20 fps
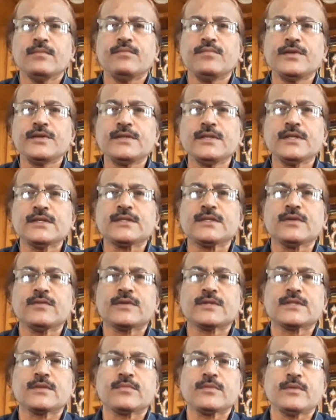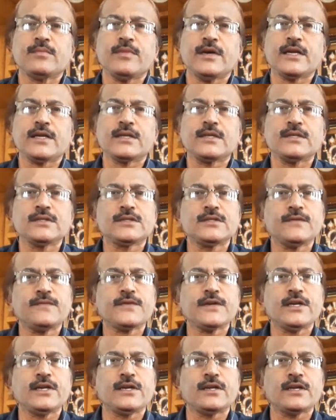Business hours of the bank is
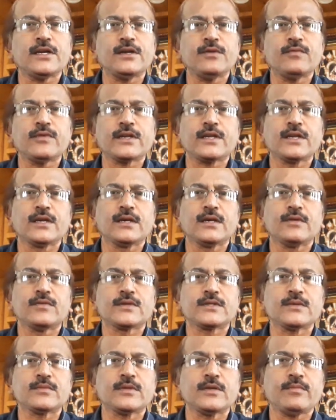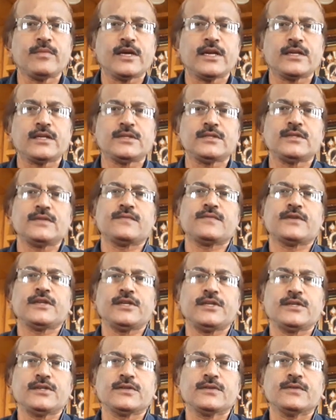different and working hours of the bank is
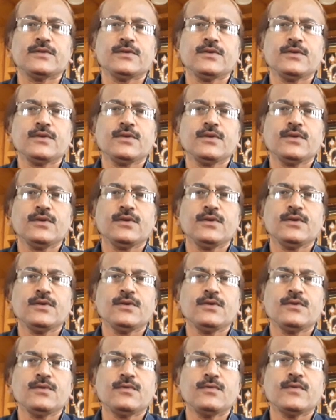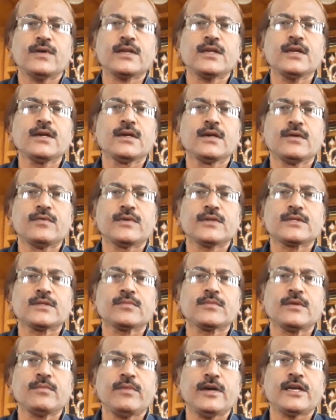different. Working hours
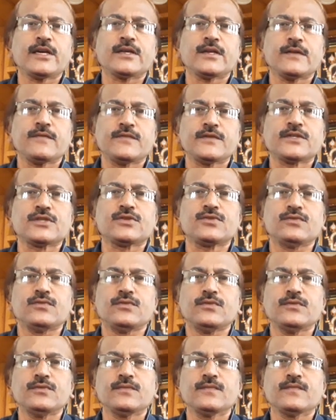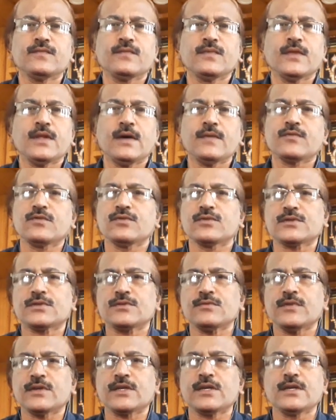of the bank refers to, of
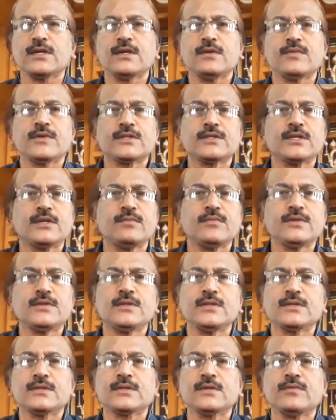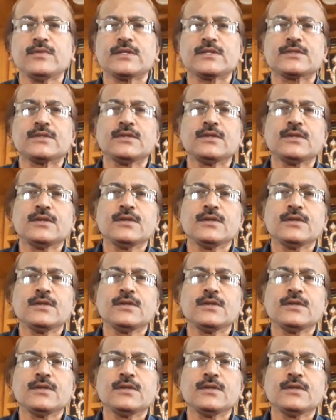course, working hours and business hours